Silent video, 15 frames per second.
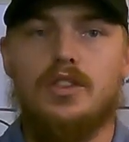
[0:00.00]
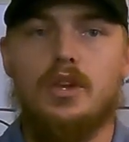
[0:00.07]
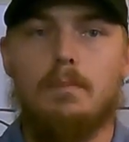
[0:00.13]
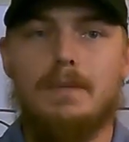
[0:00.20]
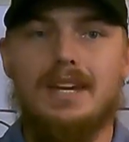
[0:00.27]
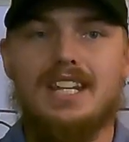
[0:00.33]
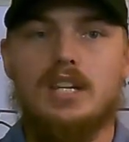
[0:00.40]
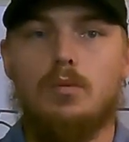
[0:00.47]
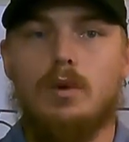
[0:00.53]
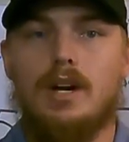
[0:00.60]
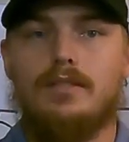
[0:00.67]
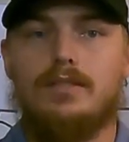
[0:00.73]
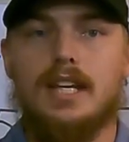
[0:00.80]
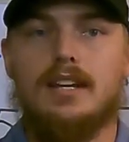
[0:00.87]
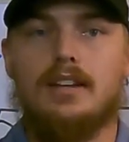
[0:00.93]
The medium
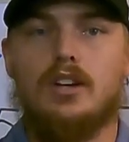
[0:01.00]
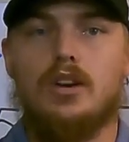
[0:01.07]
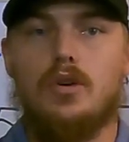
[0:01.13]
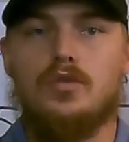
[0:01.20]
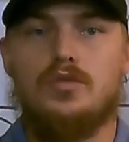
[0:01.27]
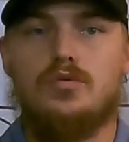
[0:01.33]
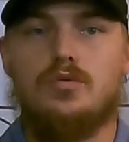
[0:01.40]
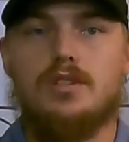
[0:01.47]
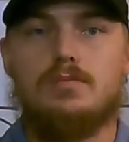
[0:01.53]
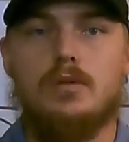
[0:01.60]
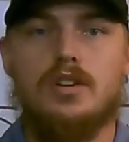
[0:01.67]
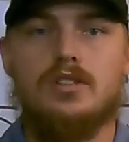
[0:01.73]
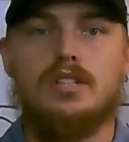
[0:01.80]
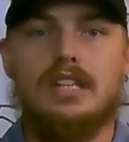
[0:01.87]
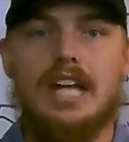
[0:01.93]
wavelength cones
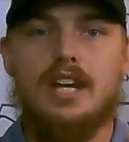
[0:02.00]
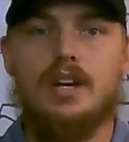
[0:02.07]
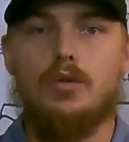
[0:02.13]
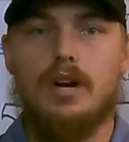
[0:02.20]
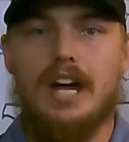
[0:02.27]
respond to light